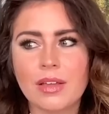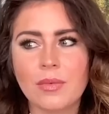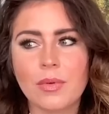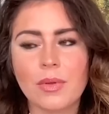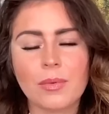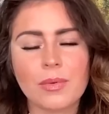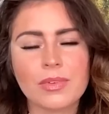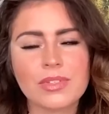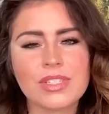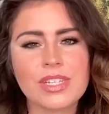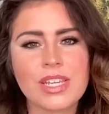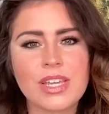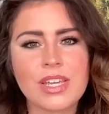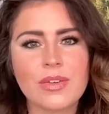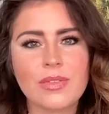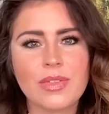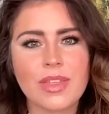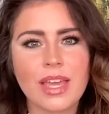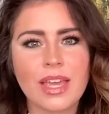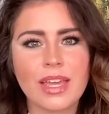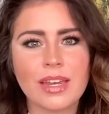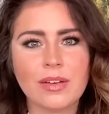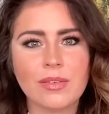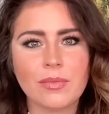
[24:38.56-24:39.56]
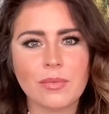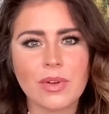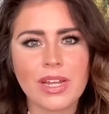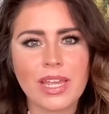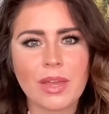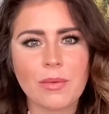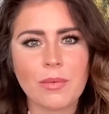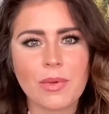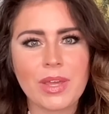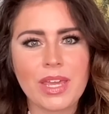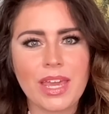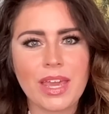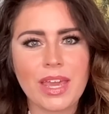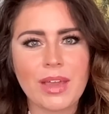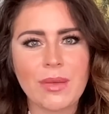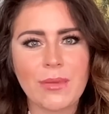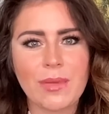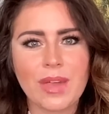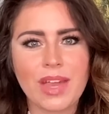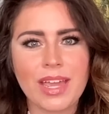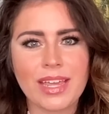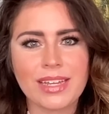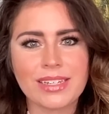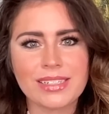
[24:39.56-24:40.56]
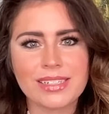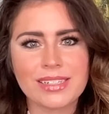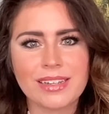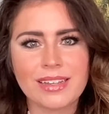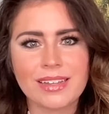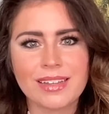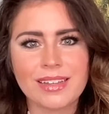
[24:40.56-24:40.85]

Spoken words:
We will see you then. We can't wait.